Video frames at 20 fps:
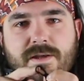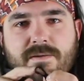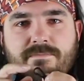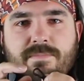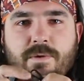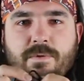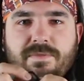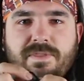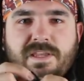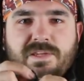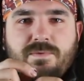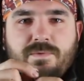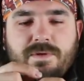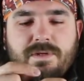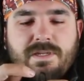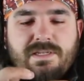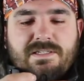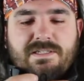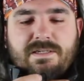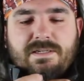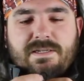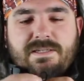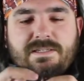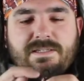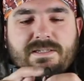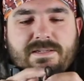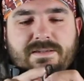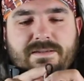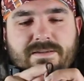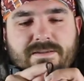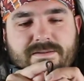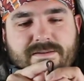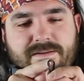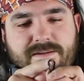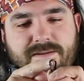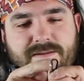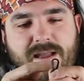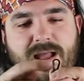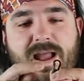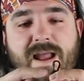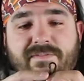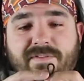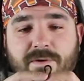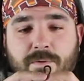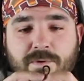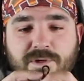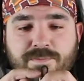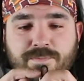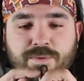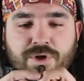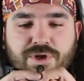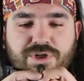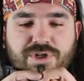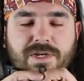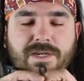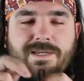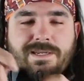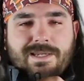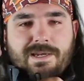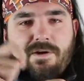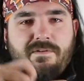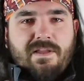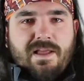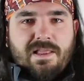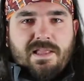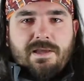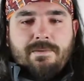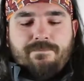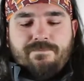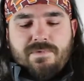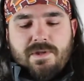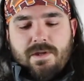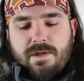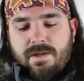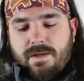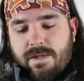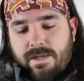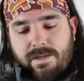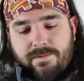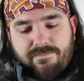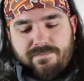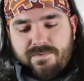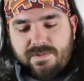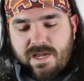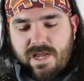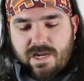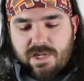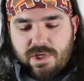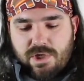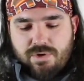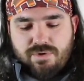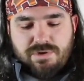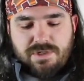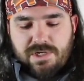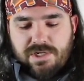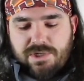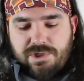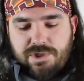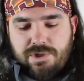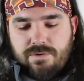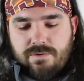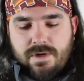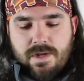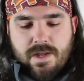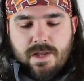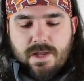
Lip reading: But with this one, I have to almost push in to get over that lip. Again, not a huge issue,